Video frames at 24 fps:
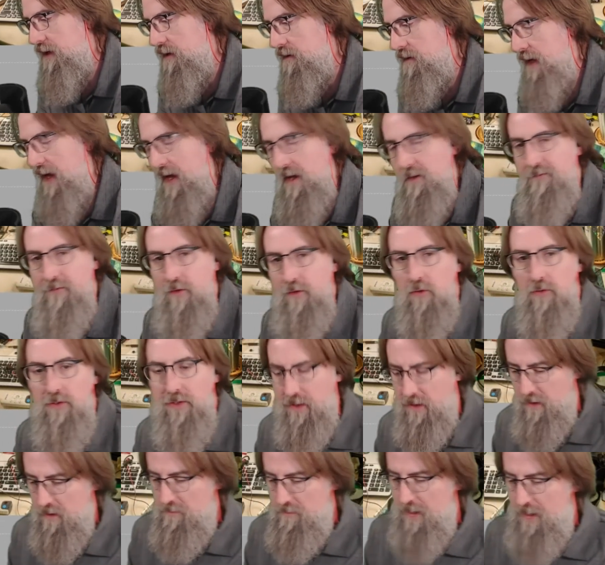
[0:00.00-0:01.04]
headphones
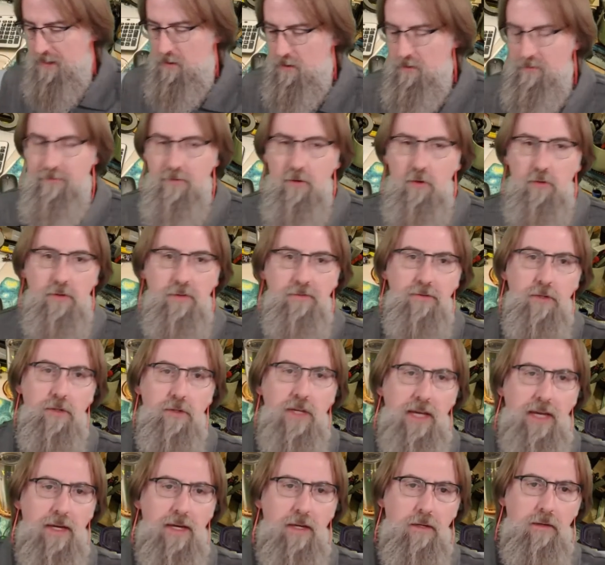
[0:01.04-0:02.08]
into the microphone if you
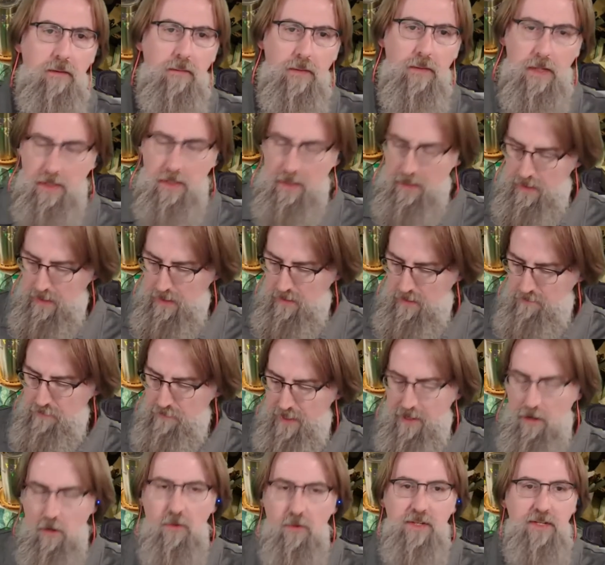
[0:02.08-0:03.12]
can. But I
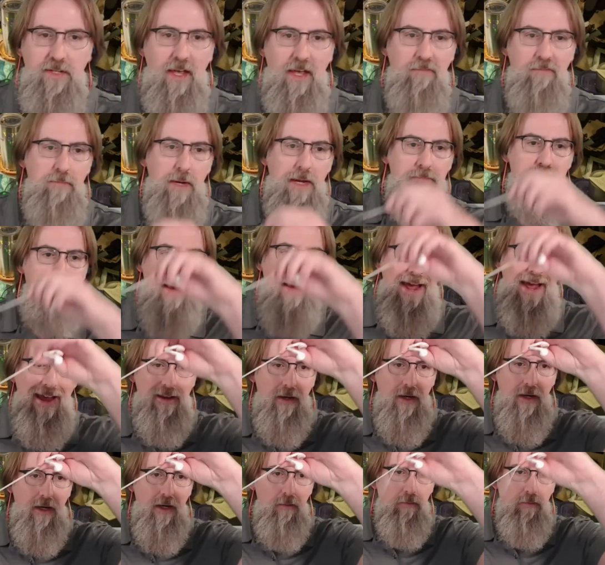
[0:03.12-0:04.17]
always have my backup